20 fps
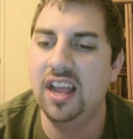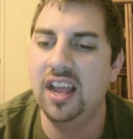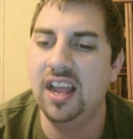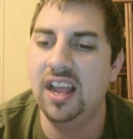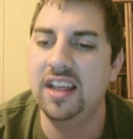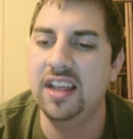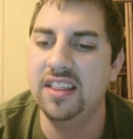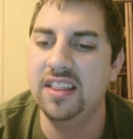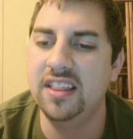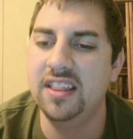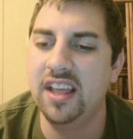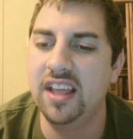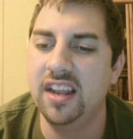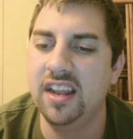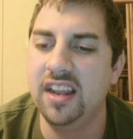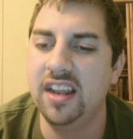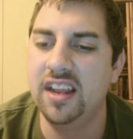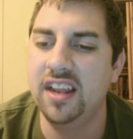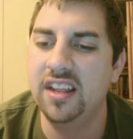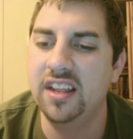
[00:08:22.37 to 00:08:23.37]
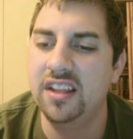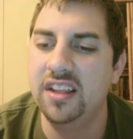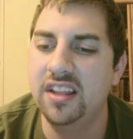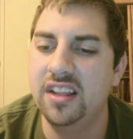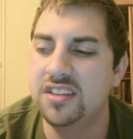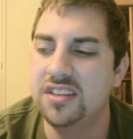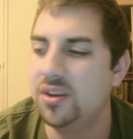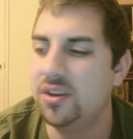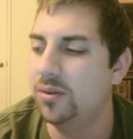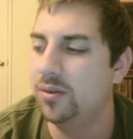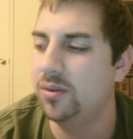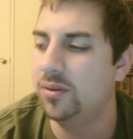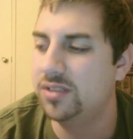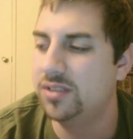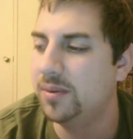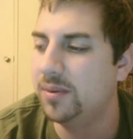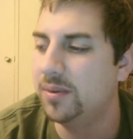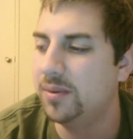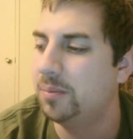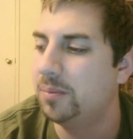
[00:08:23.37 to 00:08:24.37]
And then, so
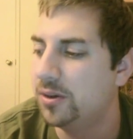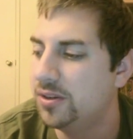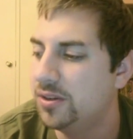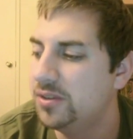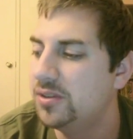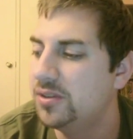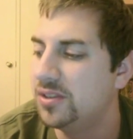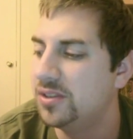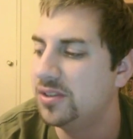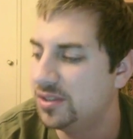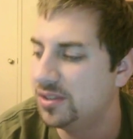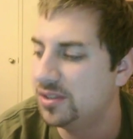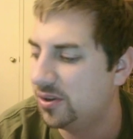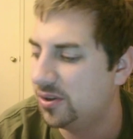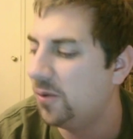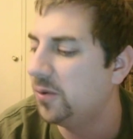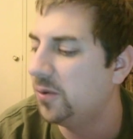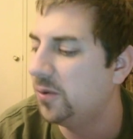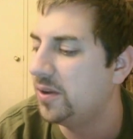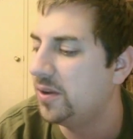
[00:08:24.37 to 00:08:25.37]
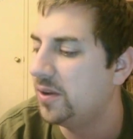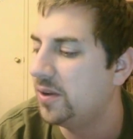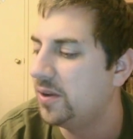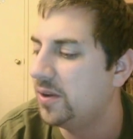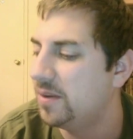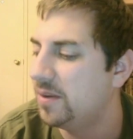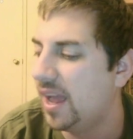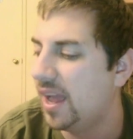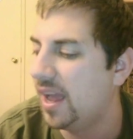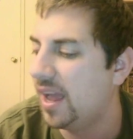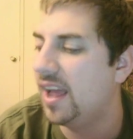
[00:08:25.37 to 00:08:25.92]
some of the producers told him that,